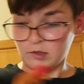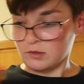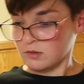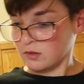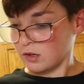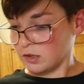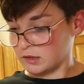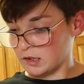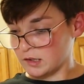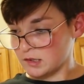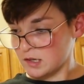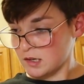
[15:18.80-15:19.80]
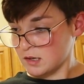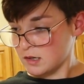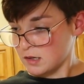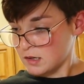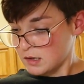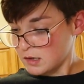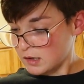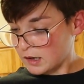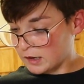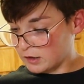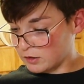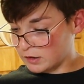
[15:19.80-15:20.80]
those little hard things.
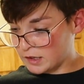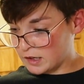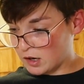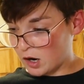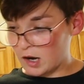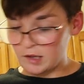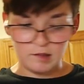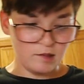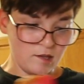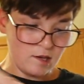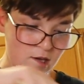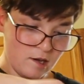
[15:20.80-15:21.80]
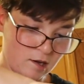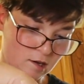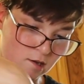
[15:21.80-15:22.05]
I'd already gotten the